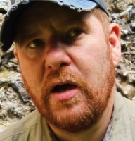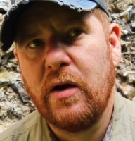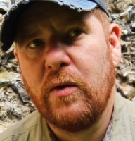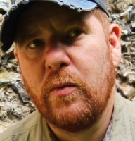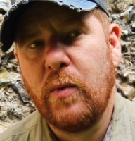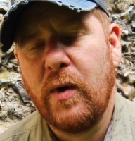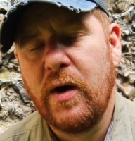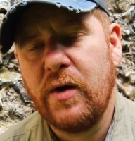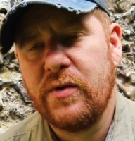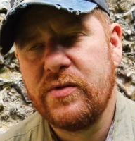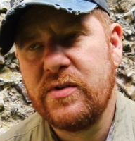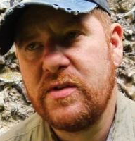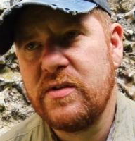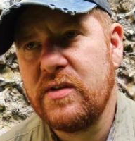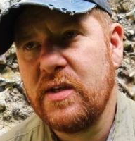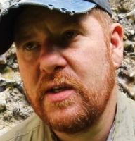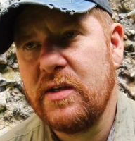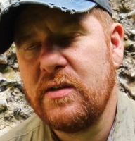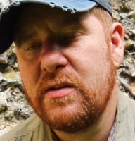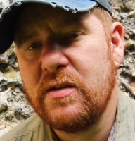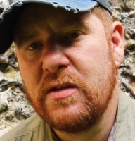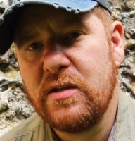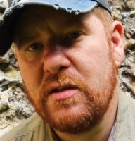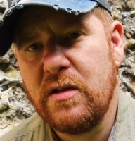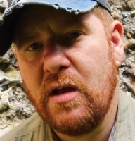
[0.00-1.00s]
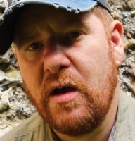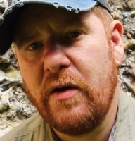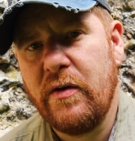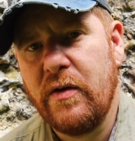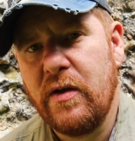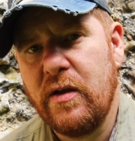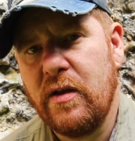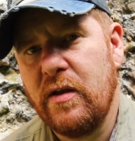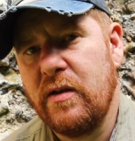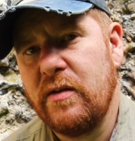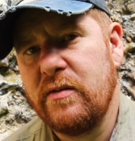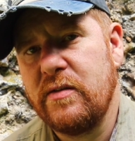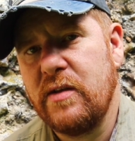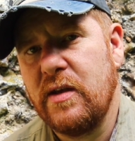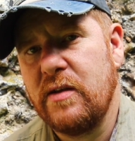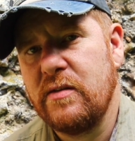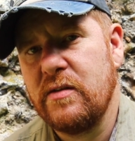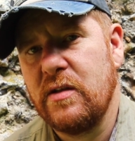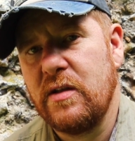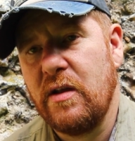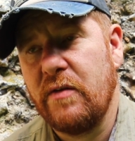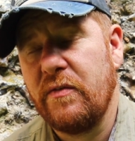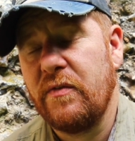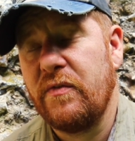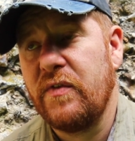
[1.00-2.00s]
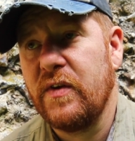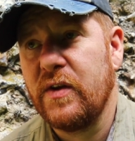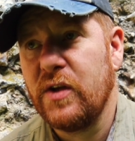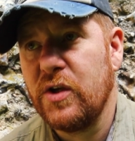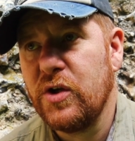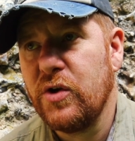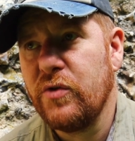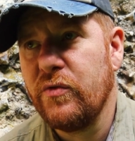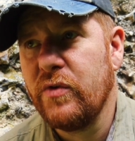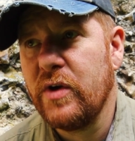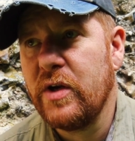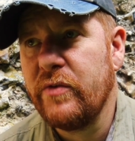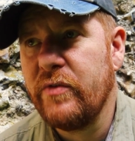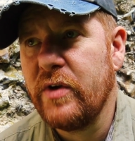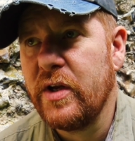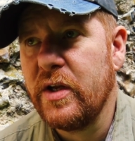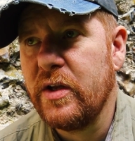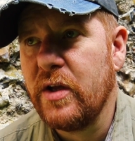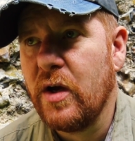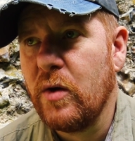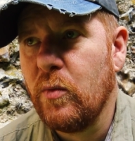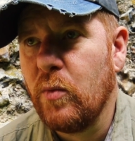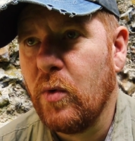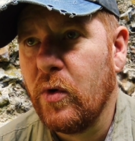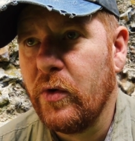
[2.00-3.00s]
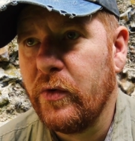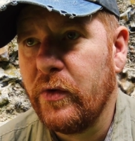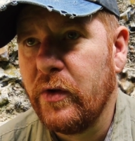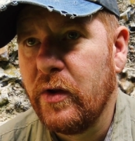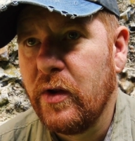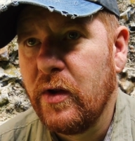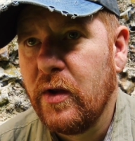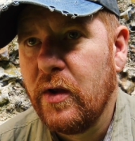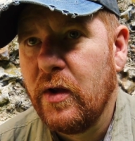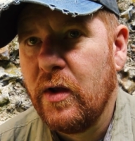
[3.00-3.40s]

Wales disease is another thing that you really don't want,